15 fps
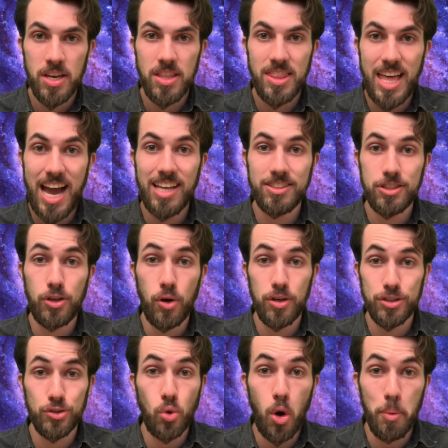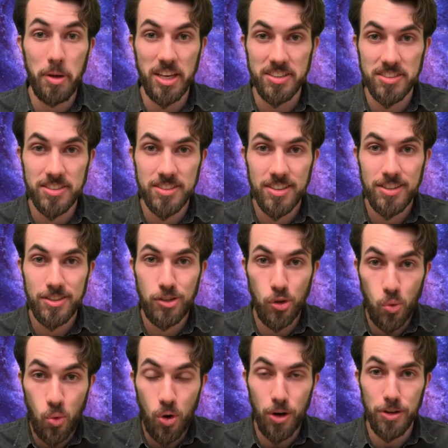That's your sorbus to the
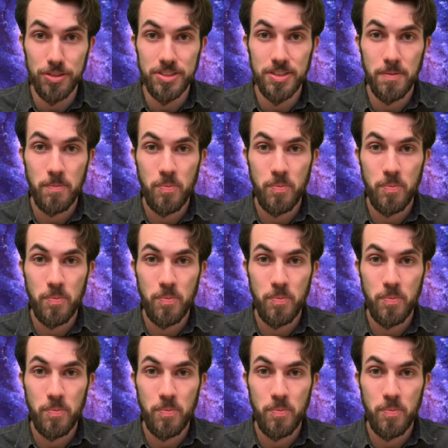world.